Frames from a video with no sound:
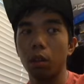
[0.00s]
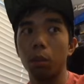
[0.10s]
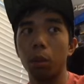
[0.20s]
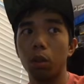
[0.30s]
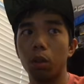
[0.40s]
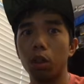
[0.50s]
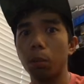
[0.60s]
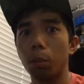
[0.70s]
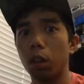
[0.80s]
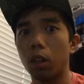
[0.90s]

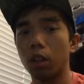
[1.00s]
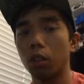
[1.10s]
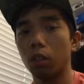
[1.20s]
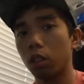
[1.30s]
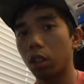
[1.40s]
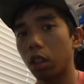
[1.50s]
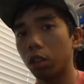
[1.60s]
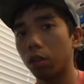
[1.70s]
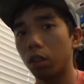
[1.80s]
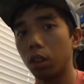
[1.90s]
Mikuni parts in Northern
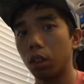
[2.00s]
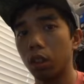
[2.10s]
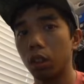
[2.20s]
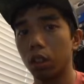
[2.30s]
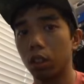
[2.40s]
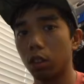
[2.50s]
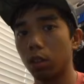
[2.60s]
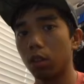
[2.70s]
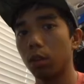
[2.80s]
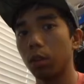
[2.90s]
California is
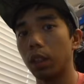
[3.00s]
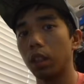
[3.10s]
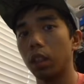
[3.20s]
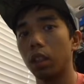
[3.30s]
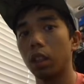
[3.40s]
local to me.